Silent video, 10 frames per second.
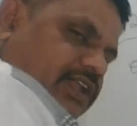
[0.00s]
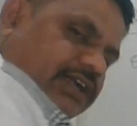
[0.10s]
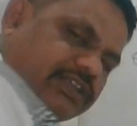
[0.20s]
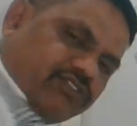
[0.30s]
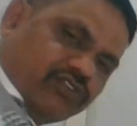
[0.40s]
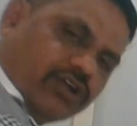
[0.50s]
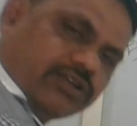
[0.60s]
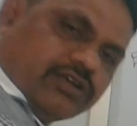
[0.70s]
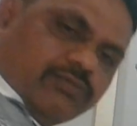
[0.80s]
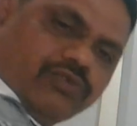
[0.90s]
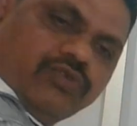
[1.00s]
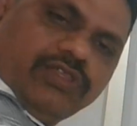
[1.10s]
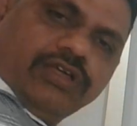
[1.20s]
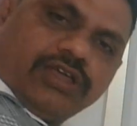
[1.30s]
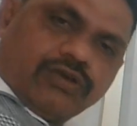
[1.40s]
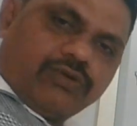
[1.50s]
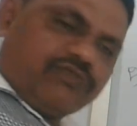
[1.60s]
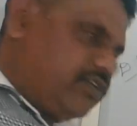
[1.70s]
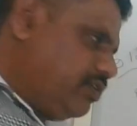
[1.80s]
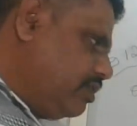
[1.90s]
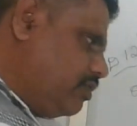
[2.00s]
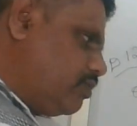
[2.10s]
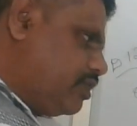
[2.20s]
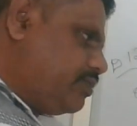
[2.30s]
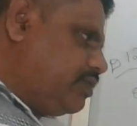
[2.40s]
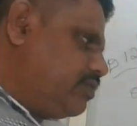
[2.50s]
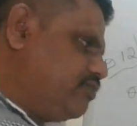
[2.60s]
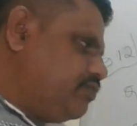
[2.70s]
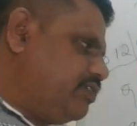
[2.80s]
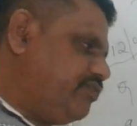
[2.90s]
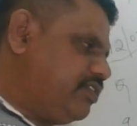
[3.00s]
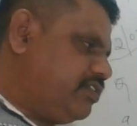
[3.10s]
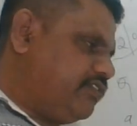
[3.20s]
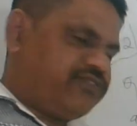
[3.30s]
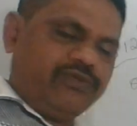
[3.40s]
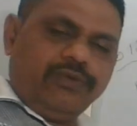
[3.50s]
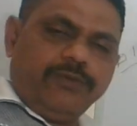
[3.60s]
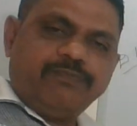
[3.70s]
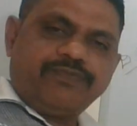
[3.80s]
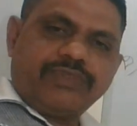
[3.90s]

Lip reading: Let us not come to the conclusion. What we'll do is we'll see these two.